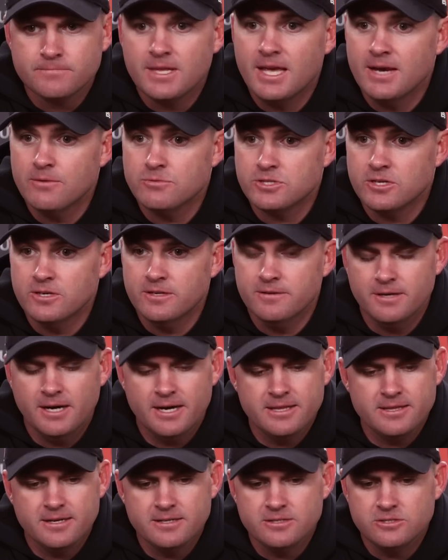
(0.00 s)
Yeah, it was good.
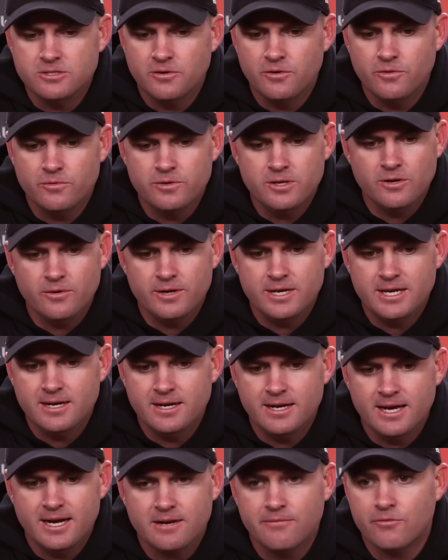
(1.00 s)
I thought Joe, you know, he had
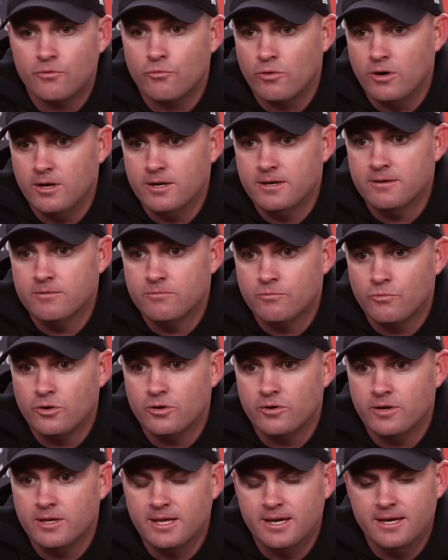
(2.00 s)
a heck of a run,
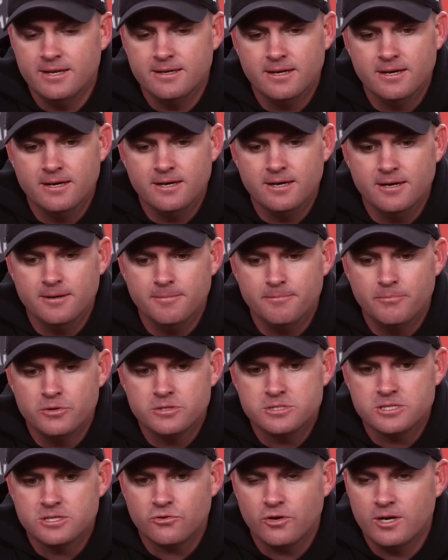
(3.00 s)
really, that put
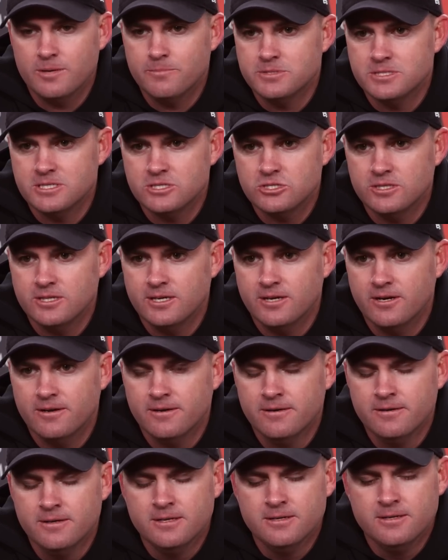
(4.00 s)
us in a great position
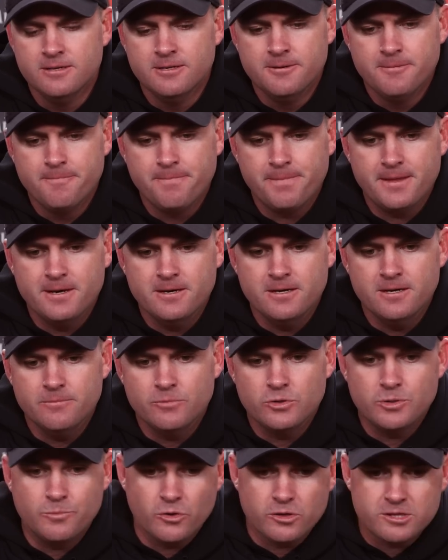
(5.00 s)
there. When
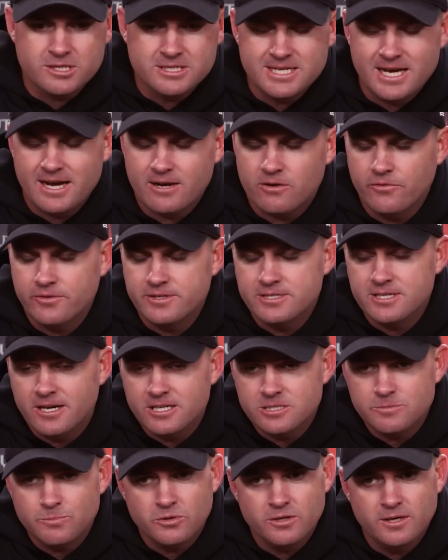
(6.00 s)
he broke that tackle on the
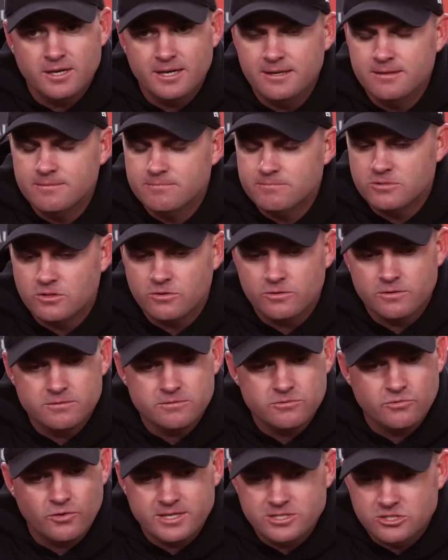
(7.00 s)
toss play,
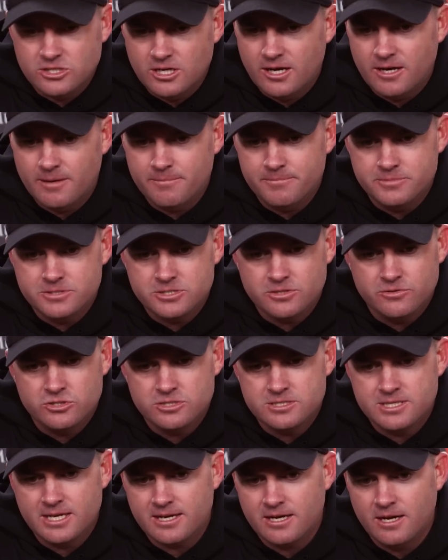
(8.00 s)
great job. So
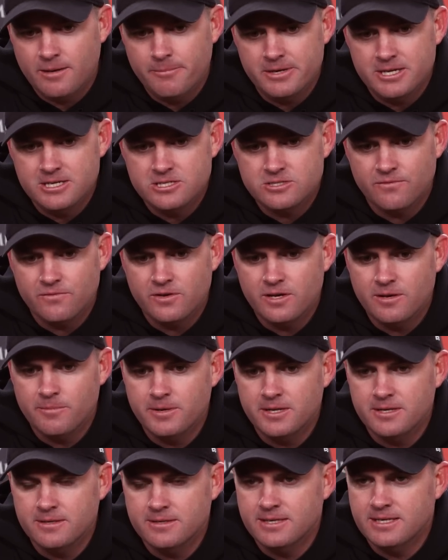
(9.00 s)
just that combination of him
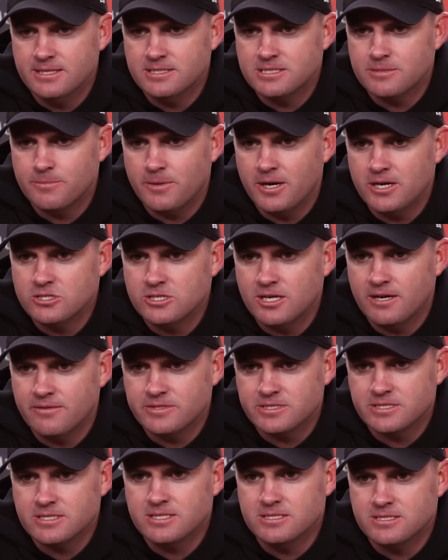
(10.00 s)
and Samaje,
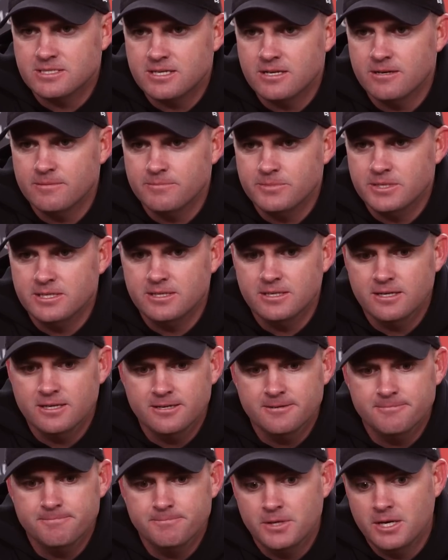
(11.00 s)
obviously, is going to be
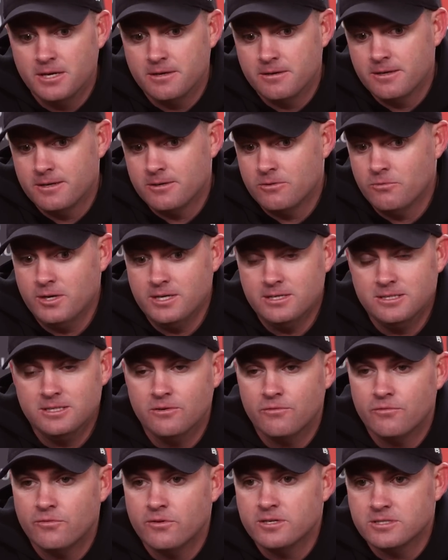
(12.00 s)
a great
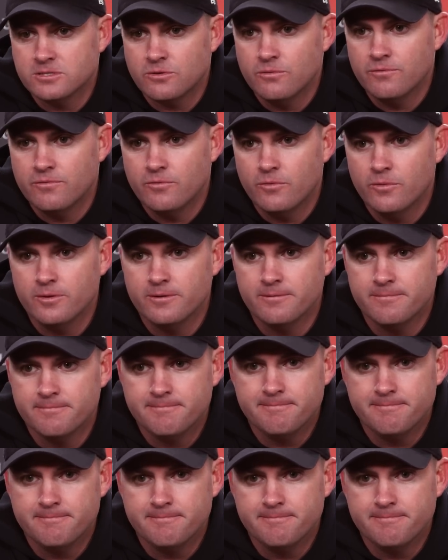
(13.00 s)
deal for us going forward.